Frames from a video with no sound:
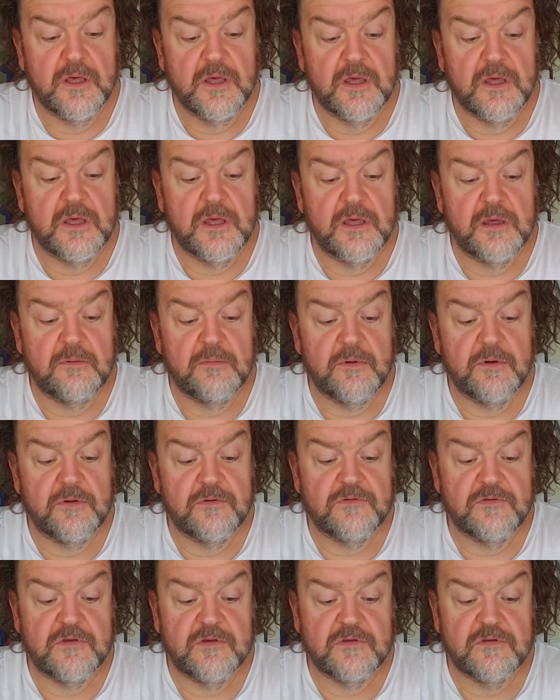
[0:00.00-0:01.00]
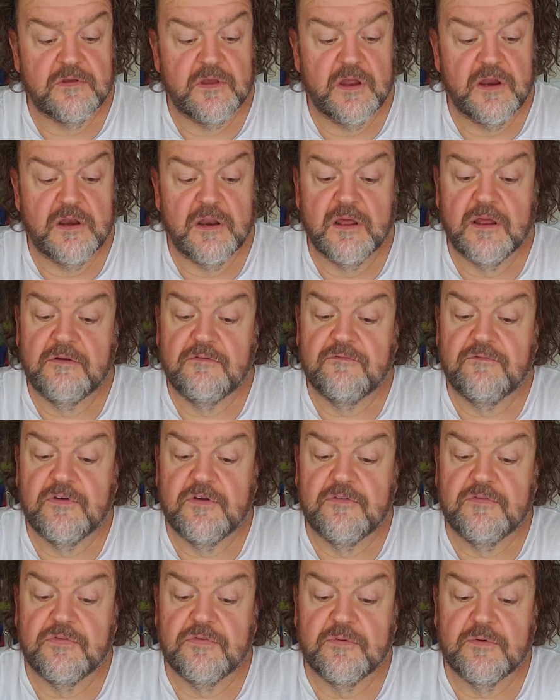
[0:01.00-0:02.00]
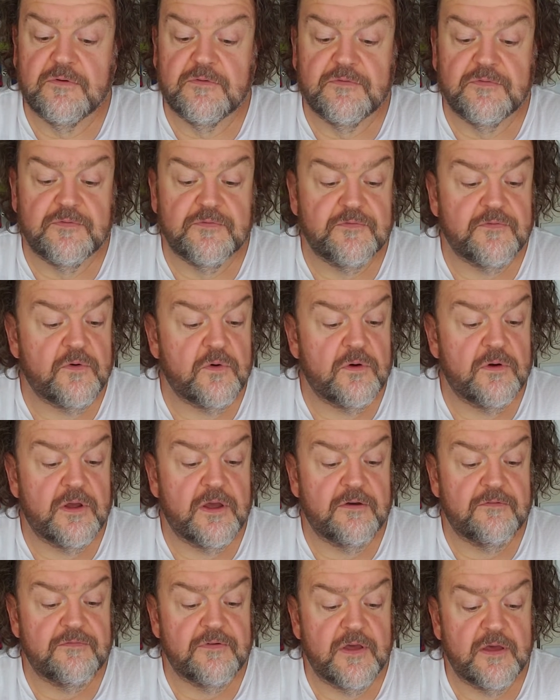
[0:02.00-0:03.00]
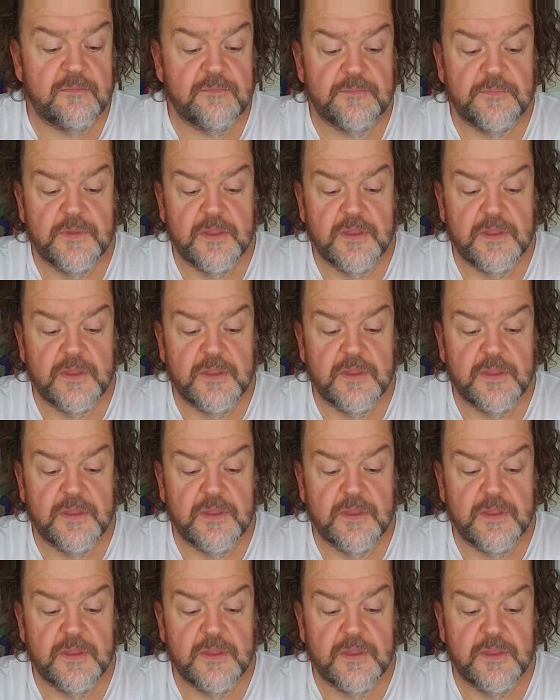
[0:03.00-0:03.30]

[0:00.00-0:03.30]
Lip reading: M0688V34FM.